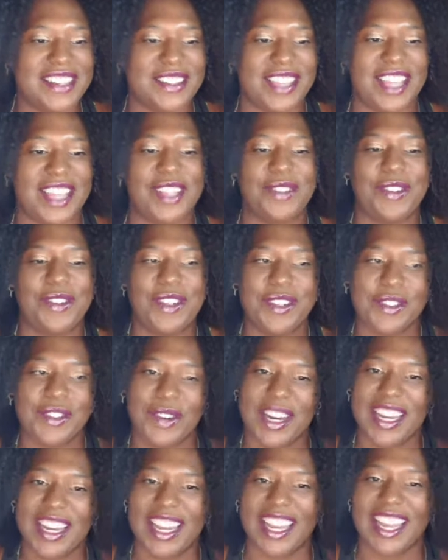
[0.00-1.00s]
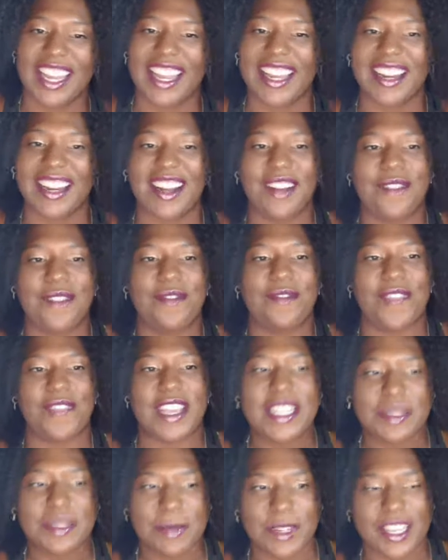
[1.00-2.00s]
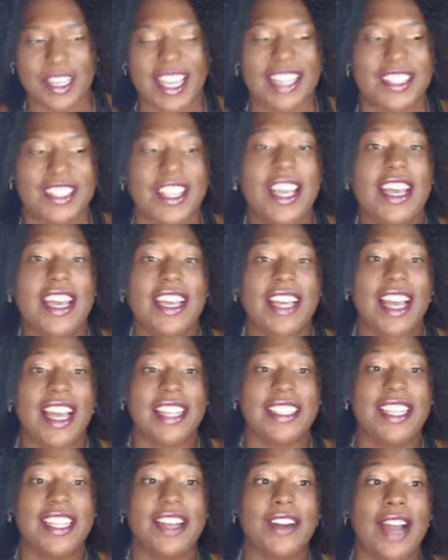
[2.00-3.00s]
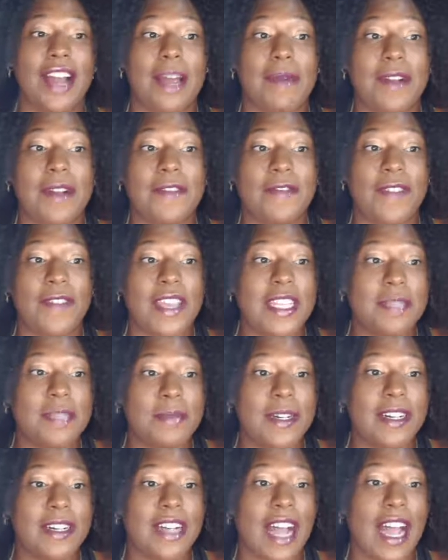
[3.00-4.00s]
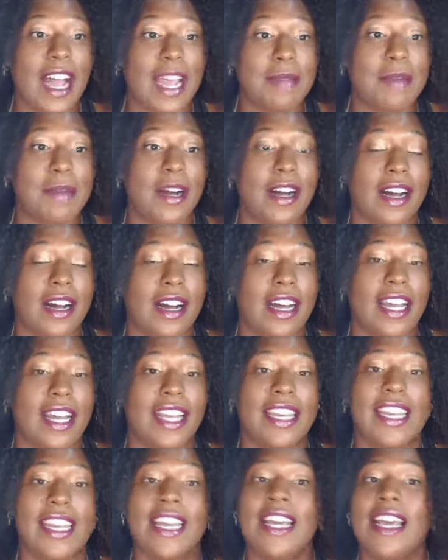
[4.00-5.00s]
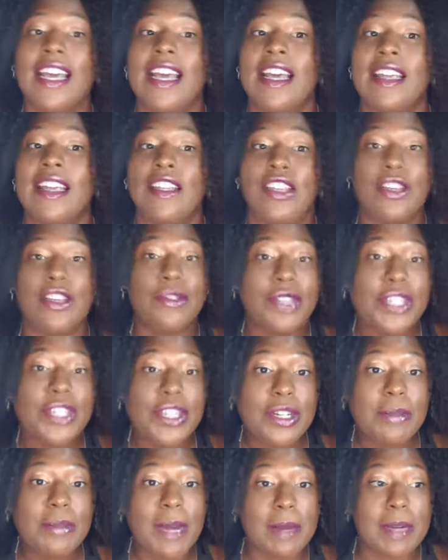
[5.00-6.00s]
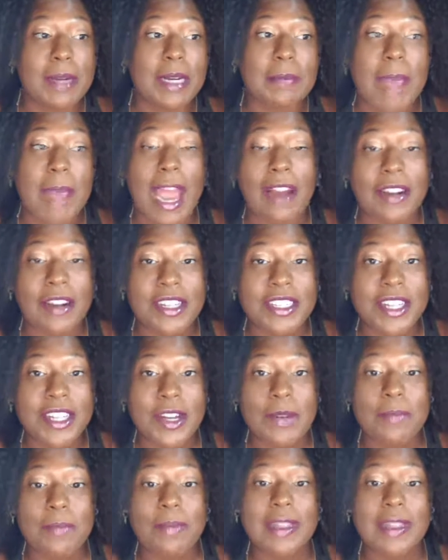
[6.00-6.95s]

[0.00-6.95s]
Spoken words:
Thanks for joining on Facebook. Yes, guys, here I'm on Facebook, I'm on YouTube, I'm on Periscope.